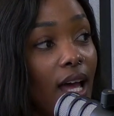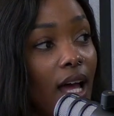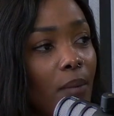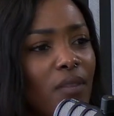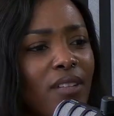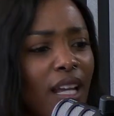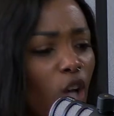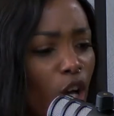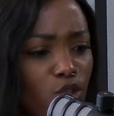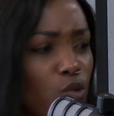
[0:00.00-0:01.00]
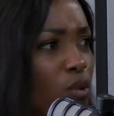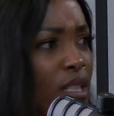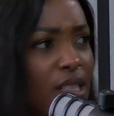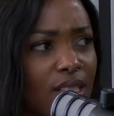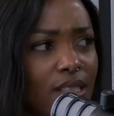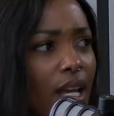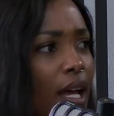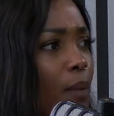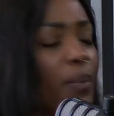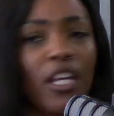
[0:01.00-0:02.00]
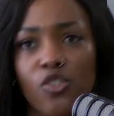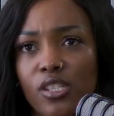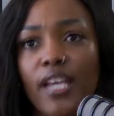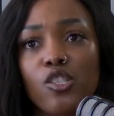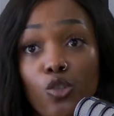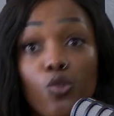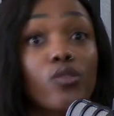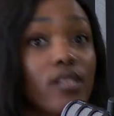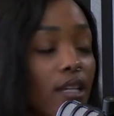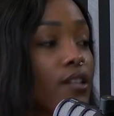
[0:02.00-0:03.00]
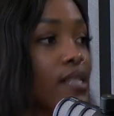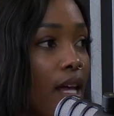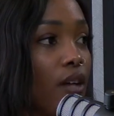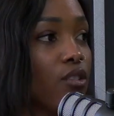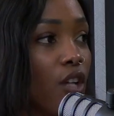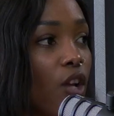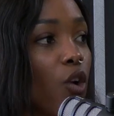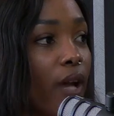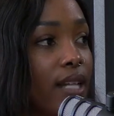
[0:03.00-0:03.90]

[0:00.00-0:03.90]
Even like cartoonists' pages are actually using her sound, right?